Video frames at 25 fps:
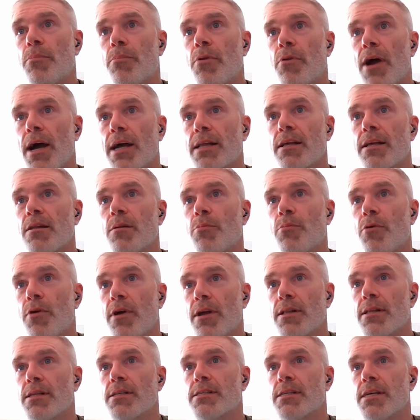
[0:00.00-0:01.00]
practical
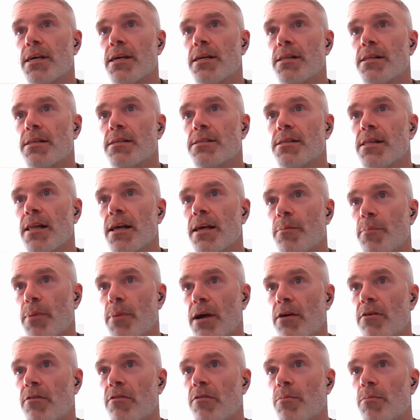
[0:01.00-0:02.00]
parental skills like
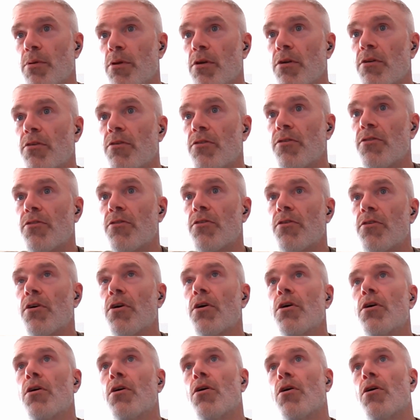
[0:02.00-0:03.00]
Parents Plus,
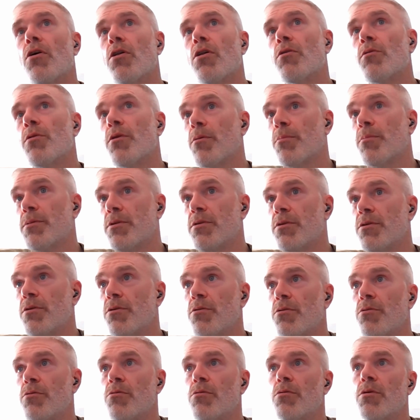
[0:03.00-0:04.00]
all the way up
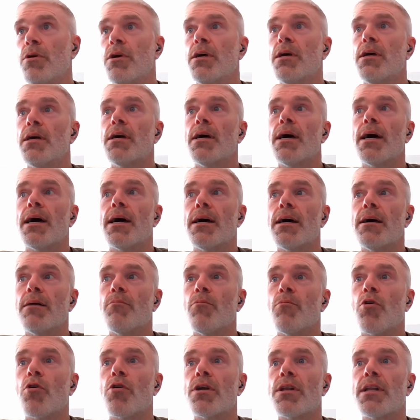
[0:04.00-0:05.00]
to
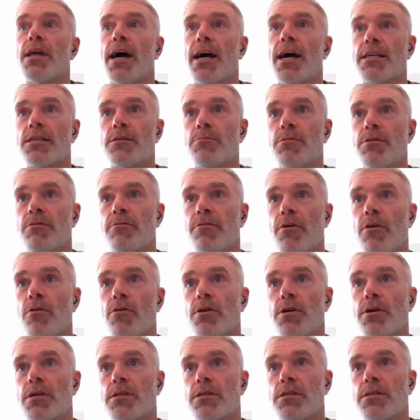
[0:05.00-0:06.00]
more attachment
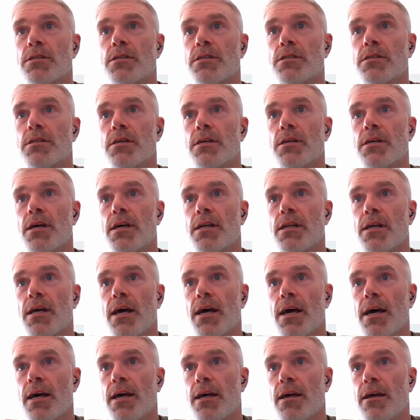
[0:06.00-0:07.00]
focused
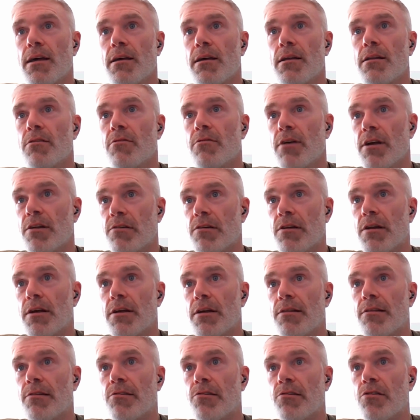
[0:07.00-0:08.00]
intervention
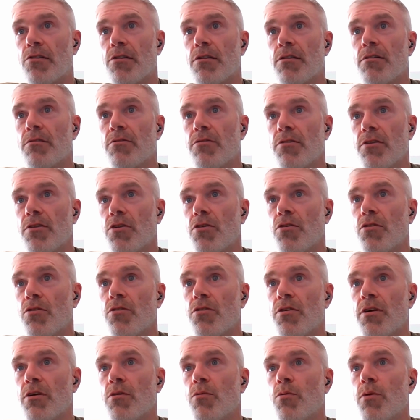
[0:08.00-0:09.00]
like the circle of
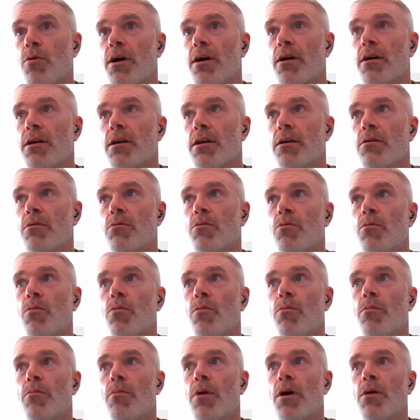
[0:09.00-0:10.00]
security, where you
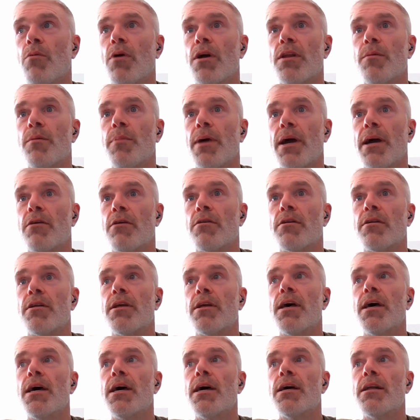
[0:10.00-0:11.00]
might want a parent
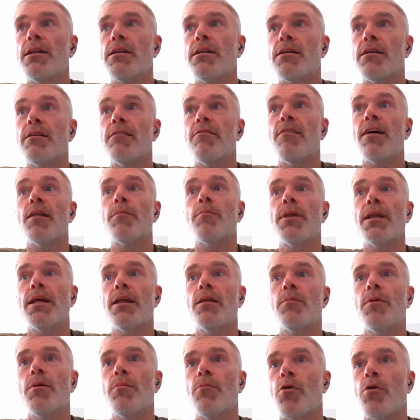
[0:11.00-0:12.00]
to develop a
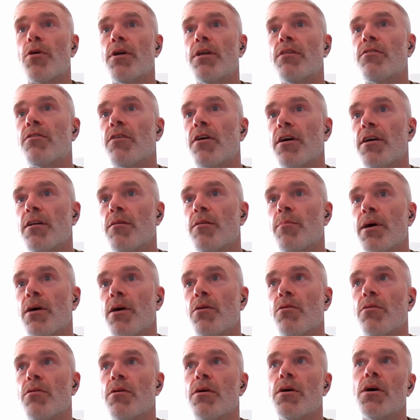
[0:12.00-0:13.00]
little bit more insight
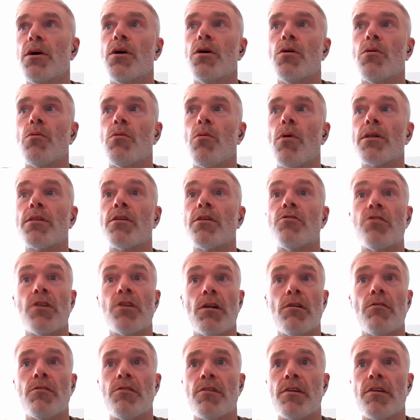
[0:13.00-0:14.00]
about what the
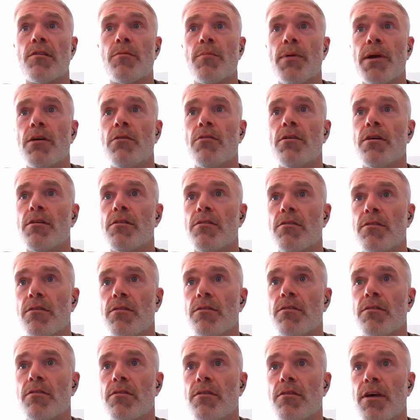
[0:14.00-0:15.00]
children's
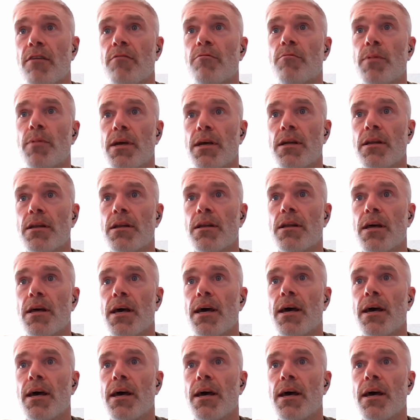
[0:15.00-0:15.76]
experiences have been.